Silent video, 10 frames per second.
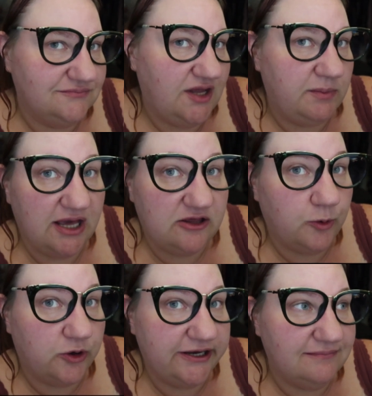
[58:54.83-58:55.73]
Time to
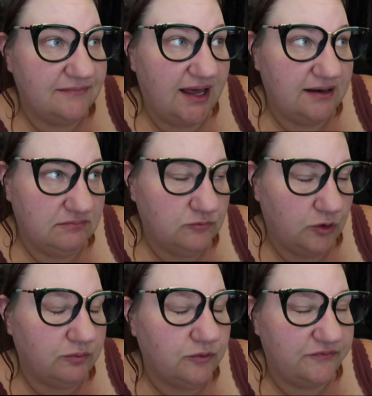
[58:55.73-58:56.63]
export it and
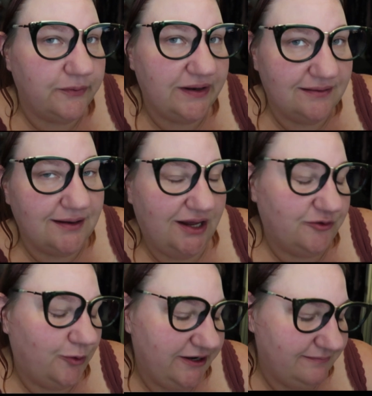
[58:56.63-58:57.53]
we'll review it and then
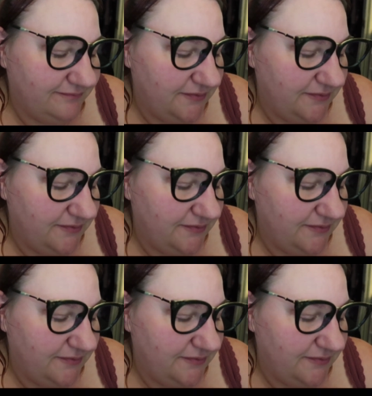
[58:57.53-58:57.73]
export it.